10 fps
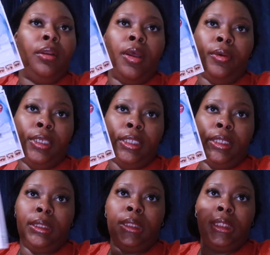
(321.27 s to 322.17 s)
Go get
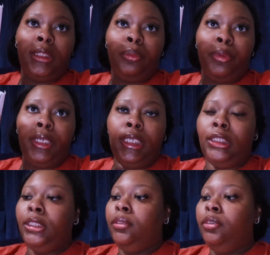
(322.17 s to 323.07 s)
this. It's super
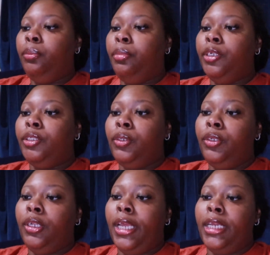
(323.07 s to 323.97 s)
easy. You brush it on
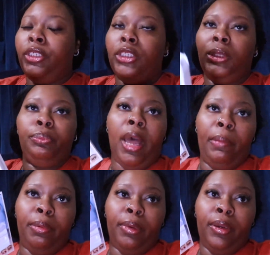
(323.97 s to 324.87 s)
your lashes, pop
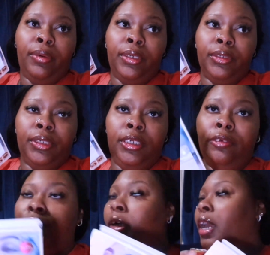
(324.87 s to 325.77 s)
them on underneath,
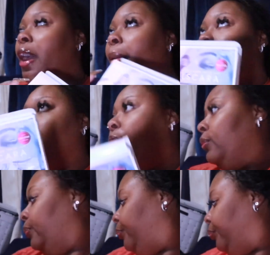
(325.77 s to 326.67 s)
boom.
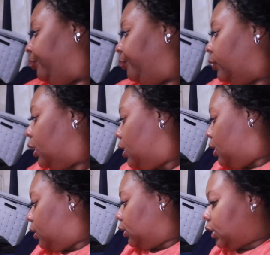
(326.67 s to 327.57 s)

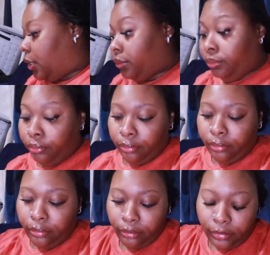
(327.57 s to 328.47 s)
So
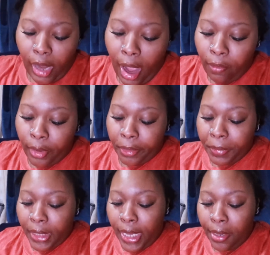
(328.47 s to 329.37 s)
I
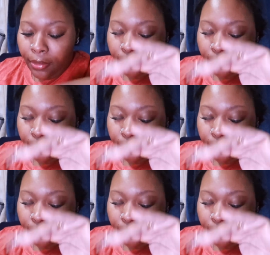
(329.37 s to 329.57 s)
recommend that.